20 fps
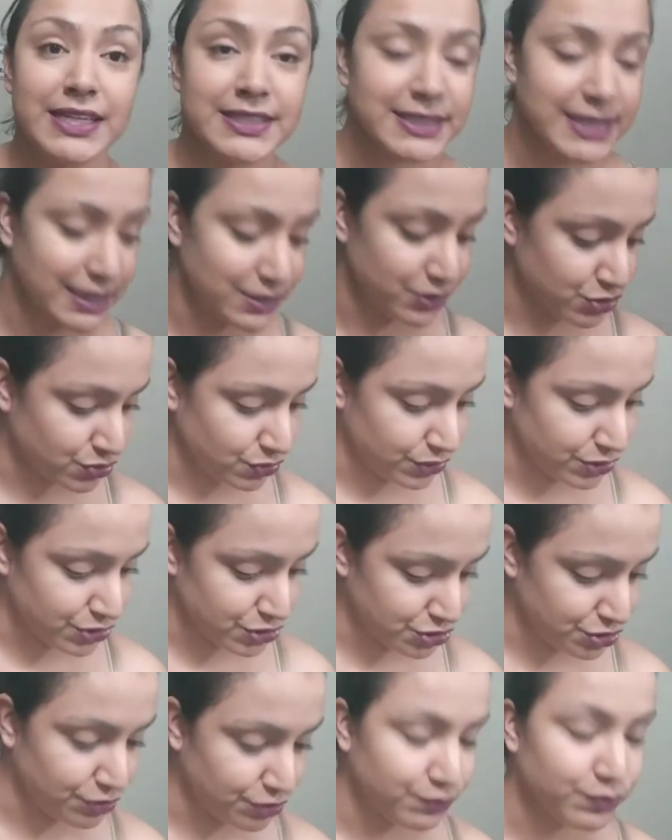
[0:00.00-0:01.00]
cent store
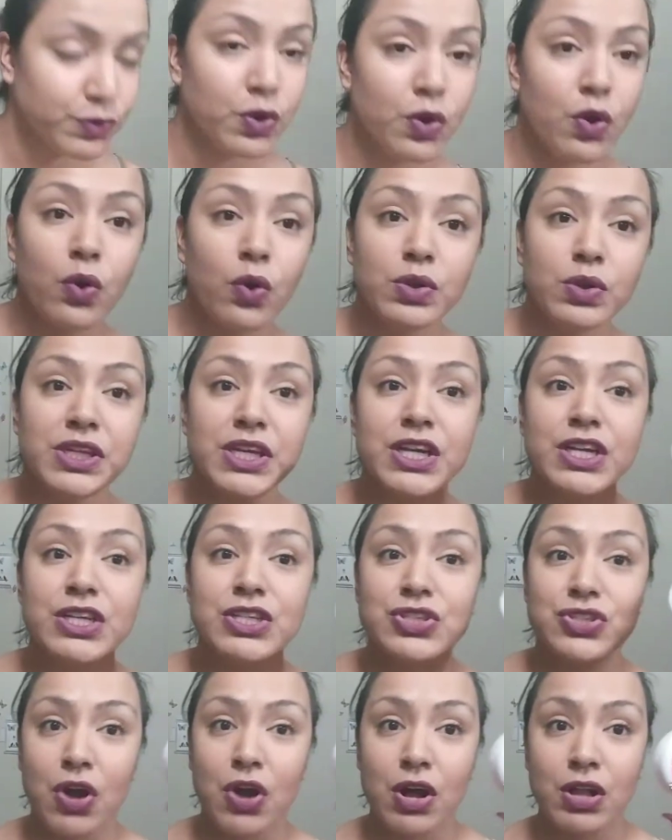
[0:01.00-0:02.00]
too for only a
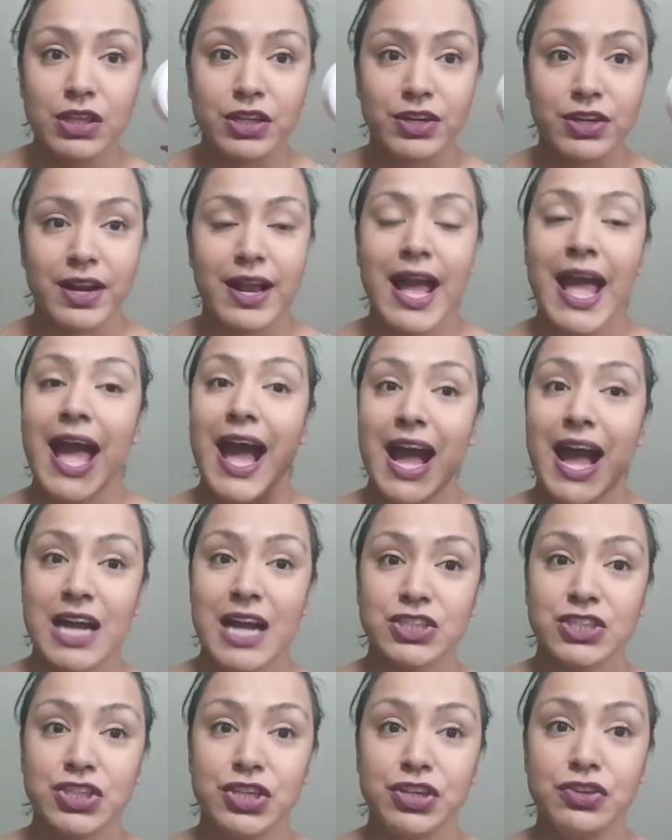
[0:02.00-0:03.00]
dollar.
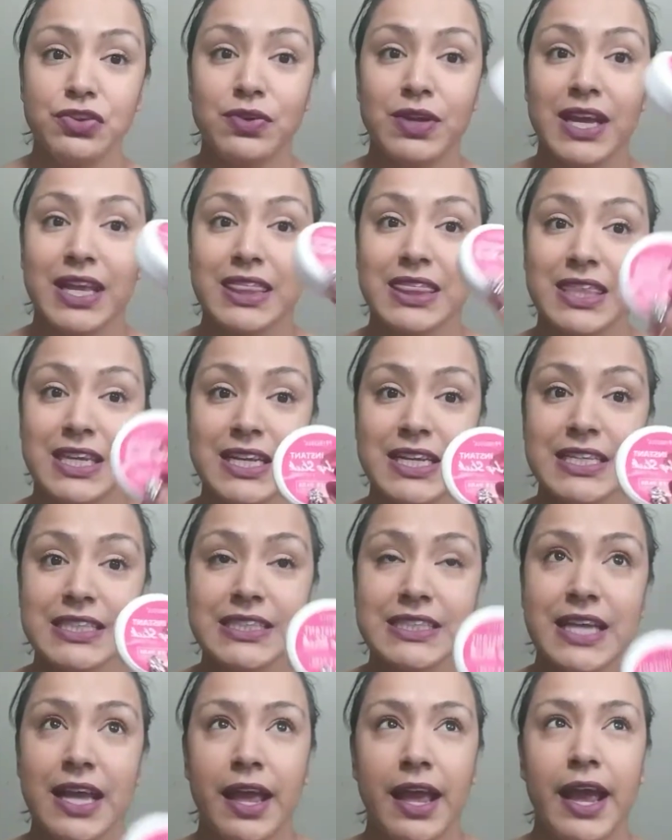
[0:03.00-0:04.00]
Actually, you get
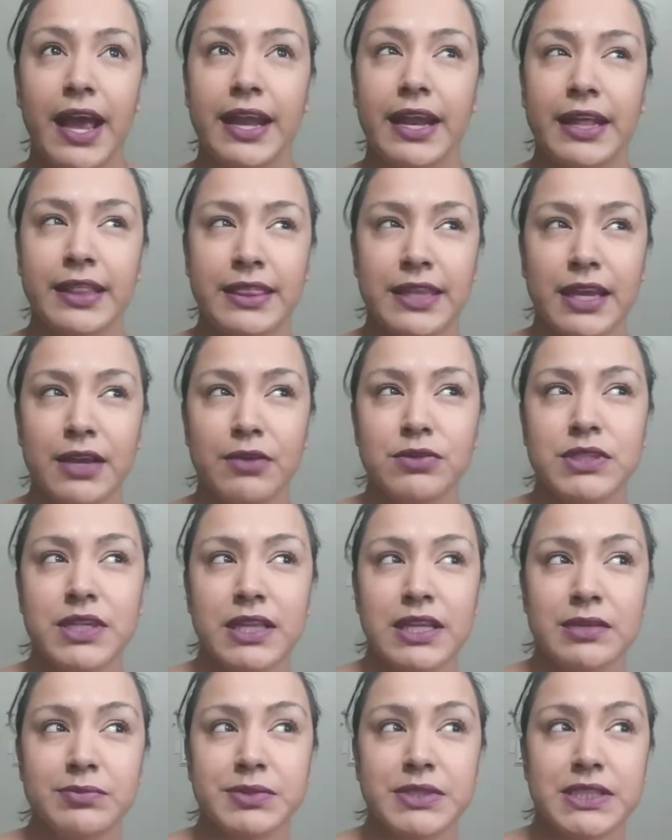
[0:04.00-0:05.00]
this and I think it was a
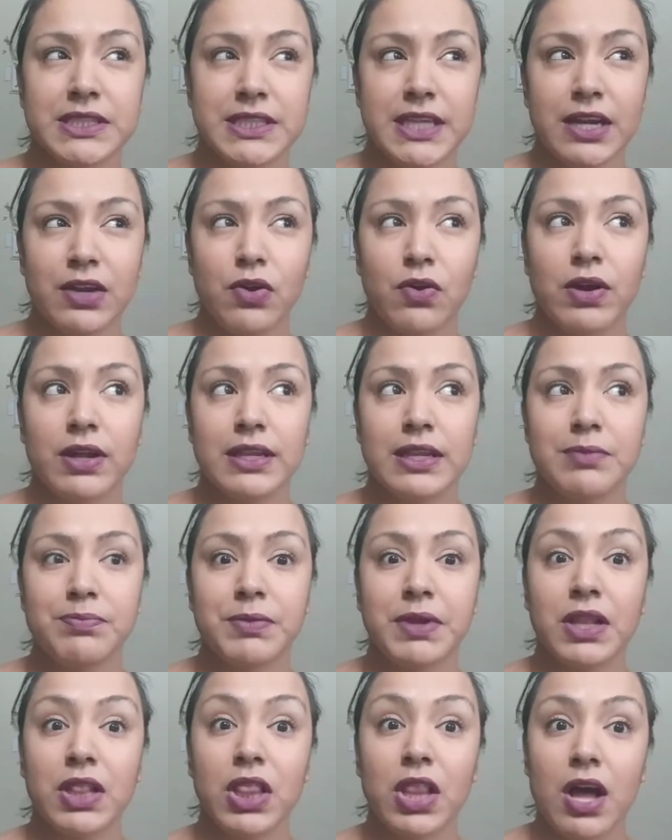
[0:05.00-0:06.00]
lipstick or a lip
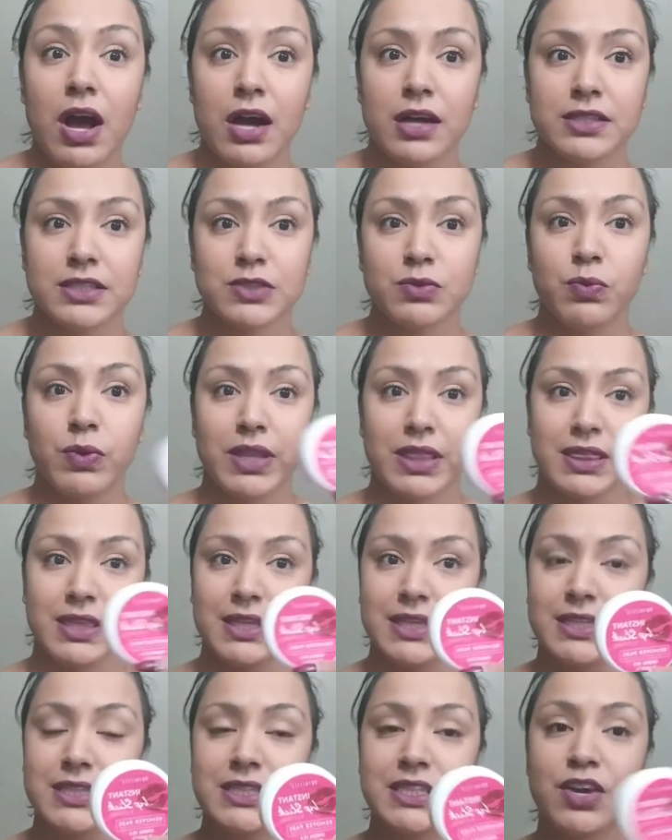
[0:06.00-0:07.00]
gloss with
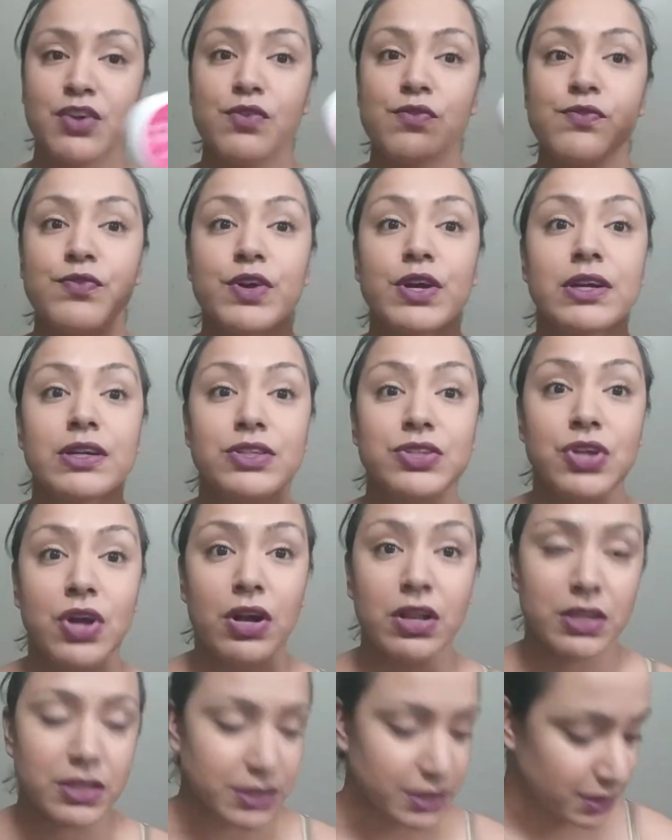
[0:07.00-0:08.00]
this for a
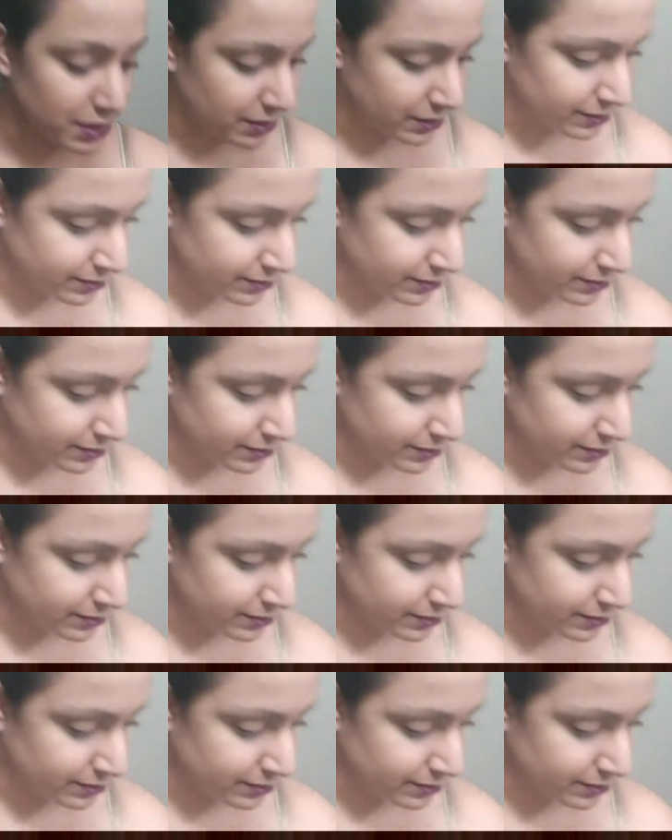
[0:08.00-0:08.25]
dollar.